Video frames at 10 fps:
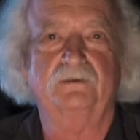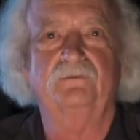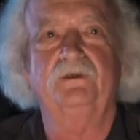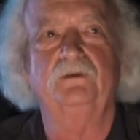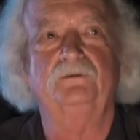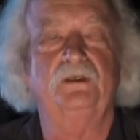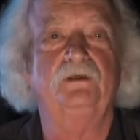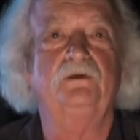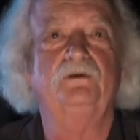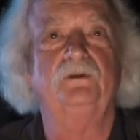the fields
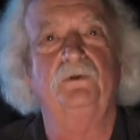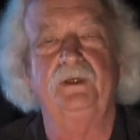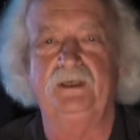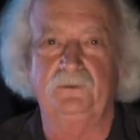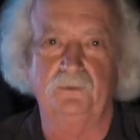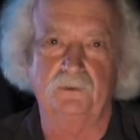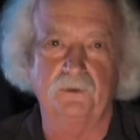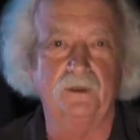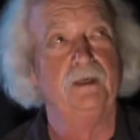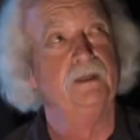into the greenwood
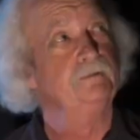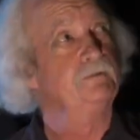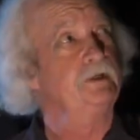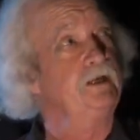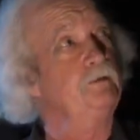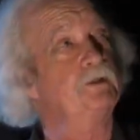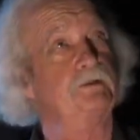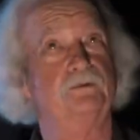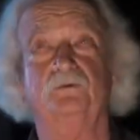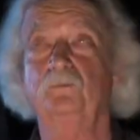where Katy
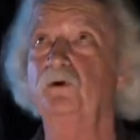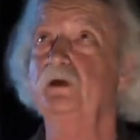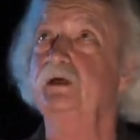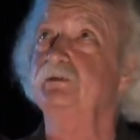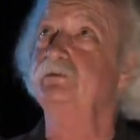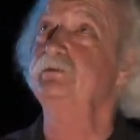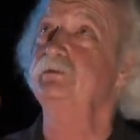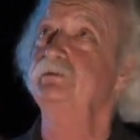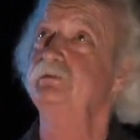picked some more nuts.